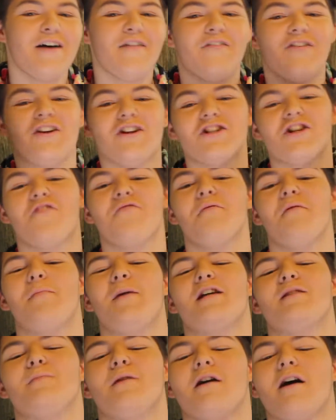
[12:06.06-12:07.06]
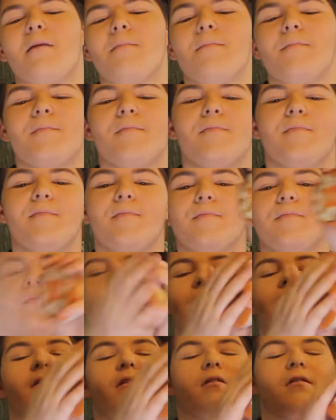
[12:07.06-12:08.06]
finish off my base makeup,
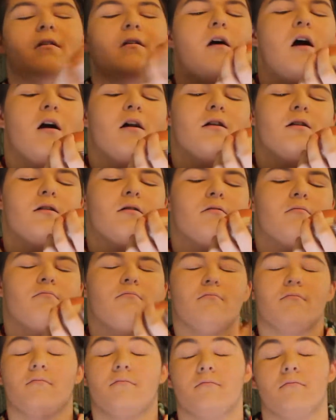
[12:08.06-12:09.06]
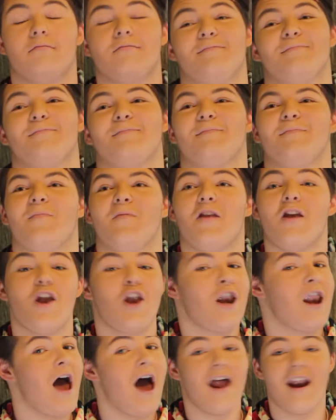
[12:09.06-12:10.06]

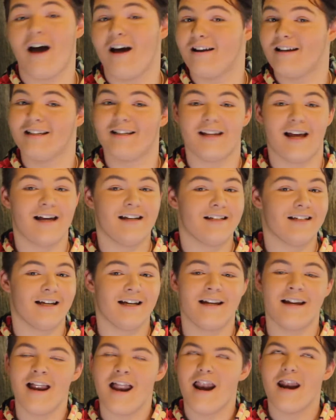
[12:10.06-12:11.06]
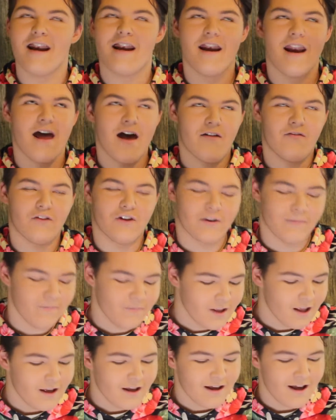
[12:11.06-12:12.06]
not Anastasia, never.
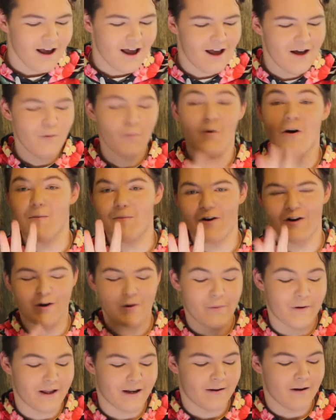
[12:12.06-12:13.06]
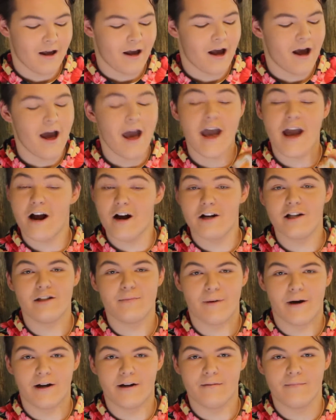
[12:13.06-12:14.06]
Walmart Queen.
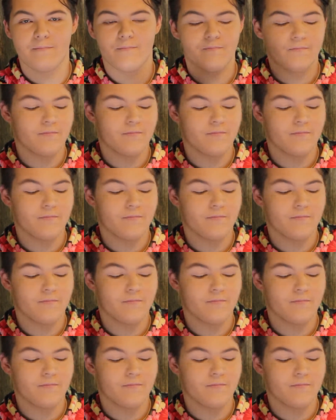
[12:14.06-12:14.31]
Airspun,